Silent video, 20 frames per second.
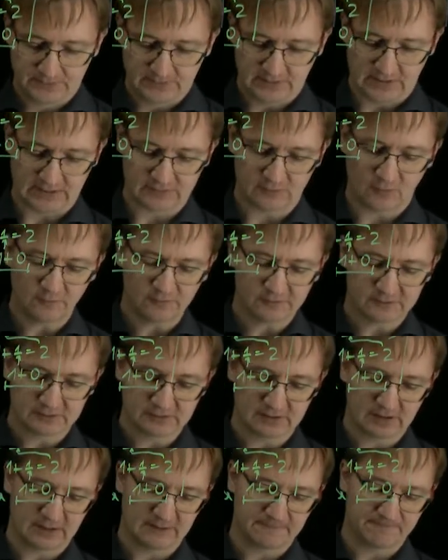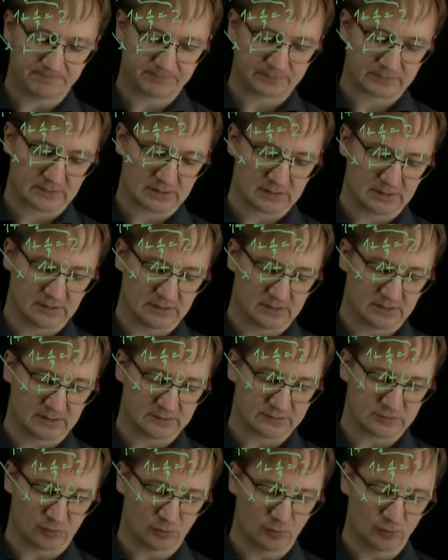And often the
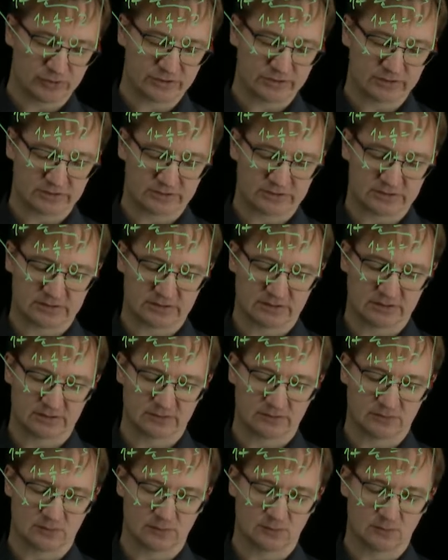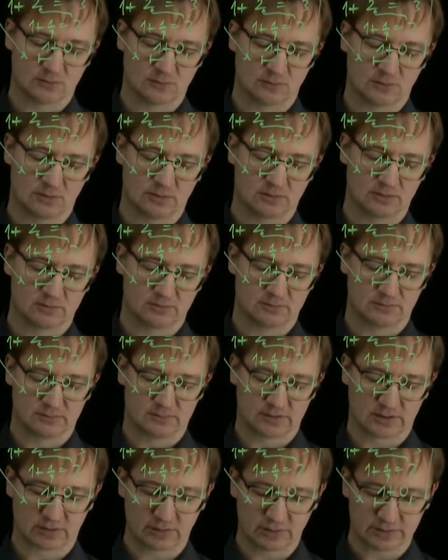solutions to
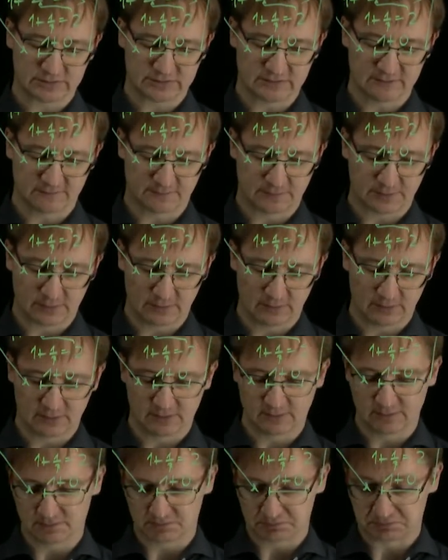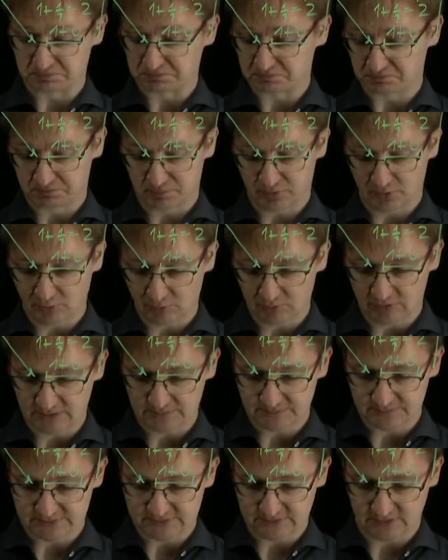recursive
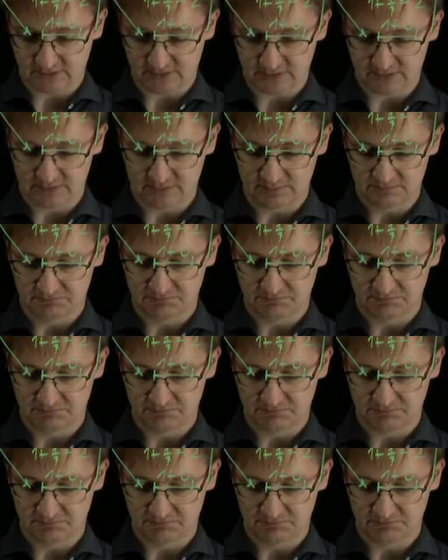programs are